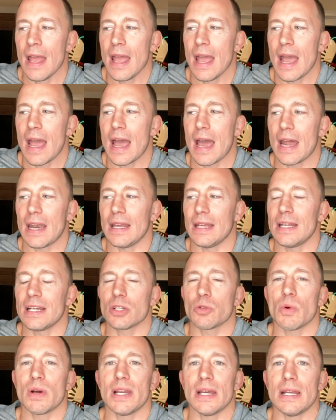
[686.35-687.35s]
And it
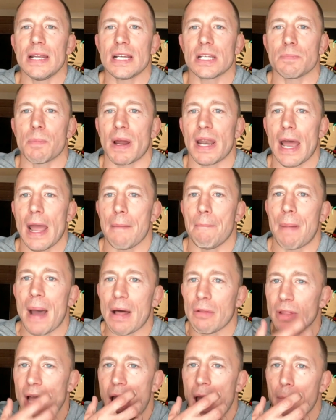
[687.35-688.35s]
is what it is, but I
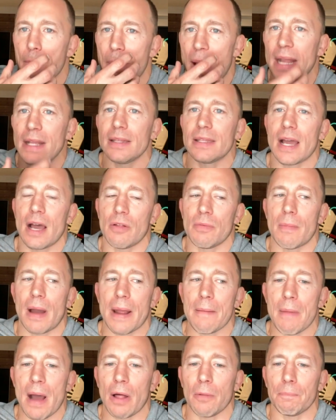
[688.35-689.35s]
bite down
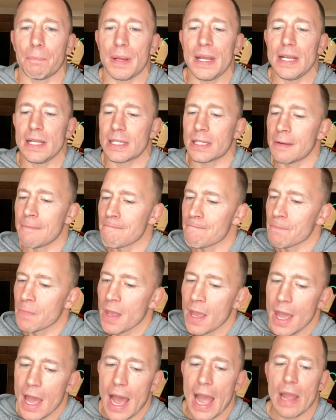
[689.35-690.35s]
my mouthpiece.
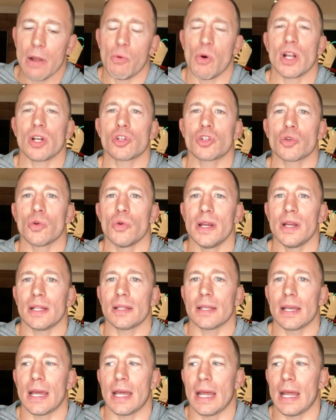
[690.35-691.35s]
I went through it,
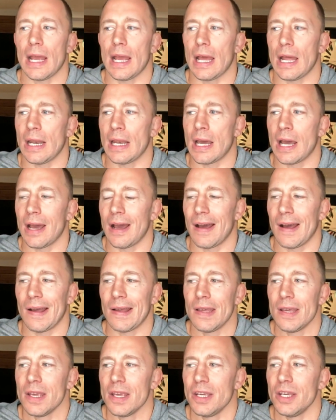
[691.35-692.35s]
and I
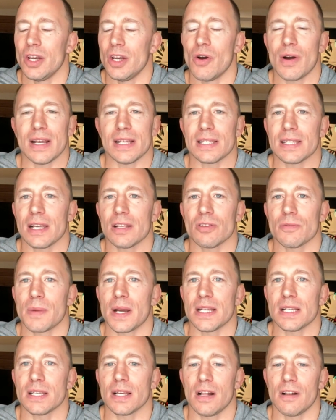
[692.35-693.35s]
said to
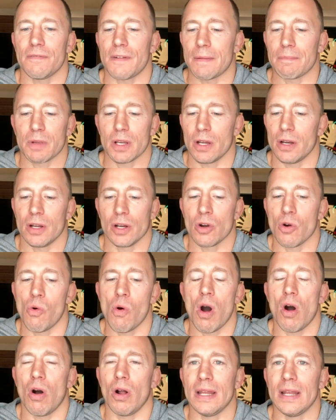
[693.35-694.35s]
myself, I'm going to
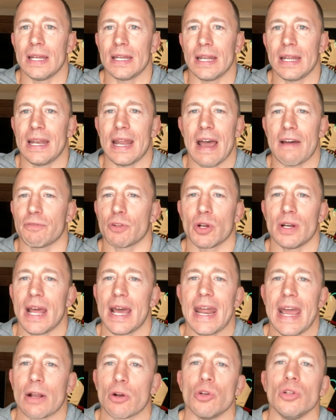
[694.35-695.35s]
go all in. And after
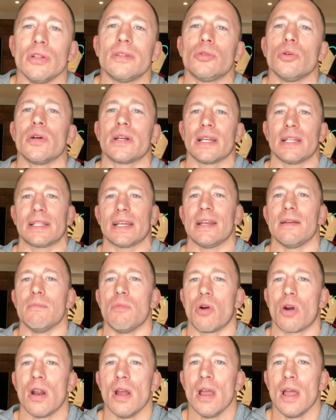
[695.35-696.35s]
that, I couldn't take it
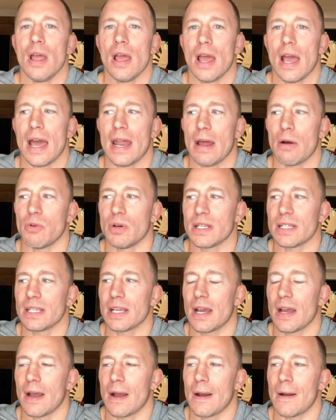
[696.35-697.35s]
anymore. And I was,
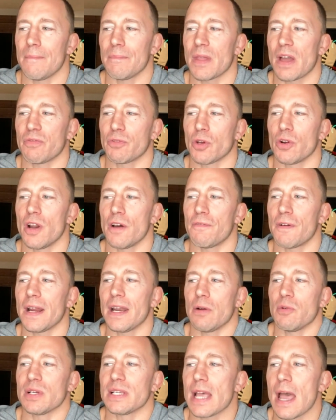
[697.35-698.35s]
after the fight,
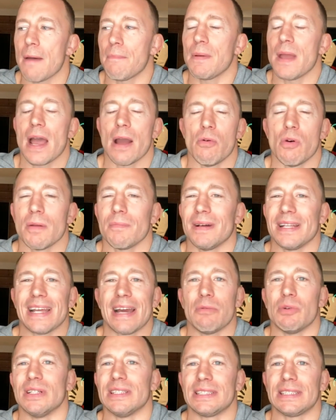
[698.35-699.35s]
I was happy I won, but I
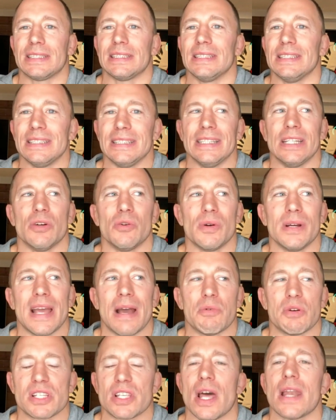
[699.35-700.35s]
was
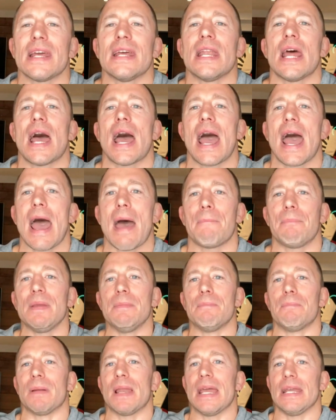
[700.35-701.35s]
not in a happy
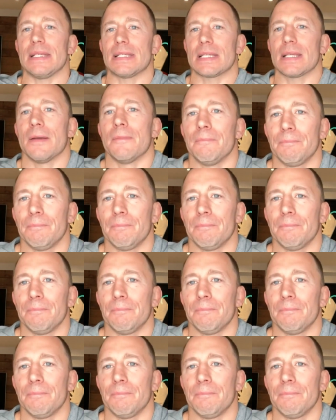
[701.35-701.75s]
place.